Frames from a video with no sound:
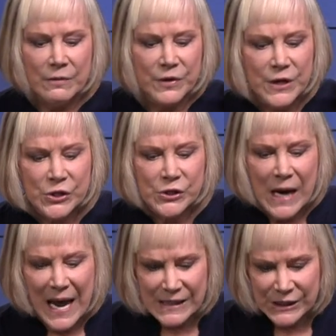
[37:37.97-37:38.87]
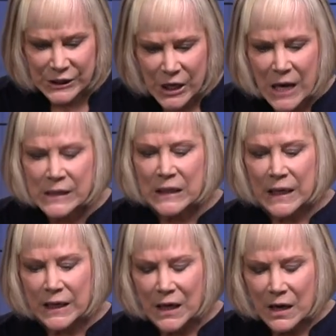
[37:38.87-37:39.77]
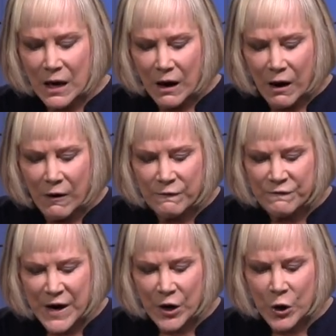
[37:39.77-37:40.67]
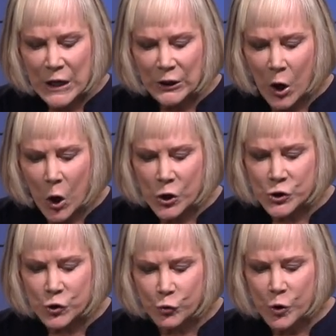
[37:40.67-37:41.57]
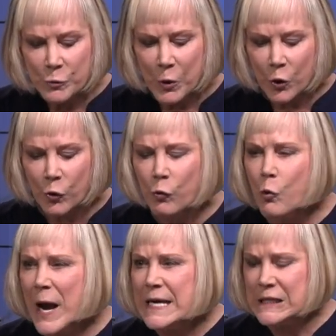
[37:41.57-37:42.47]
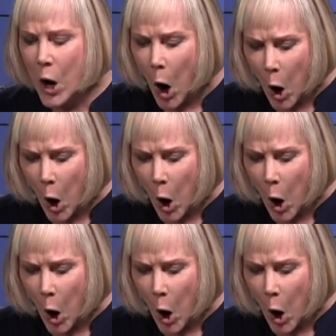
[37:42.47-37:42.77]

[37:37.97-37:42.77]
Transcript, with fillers: Then suddenly, a very large group or great